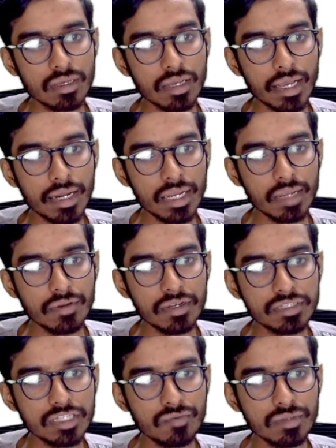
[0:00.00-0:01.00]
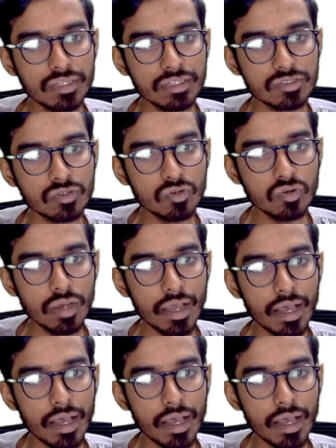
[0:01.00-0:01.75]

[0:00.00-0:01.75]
and we will shift this to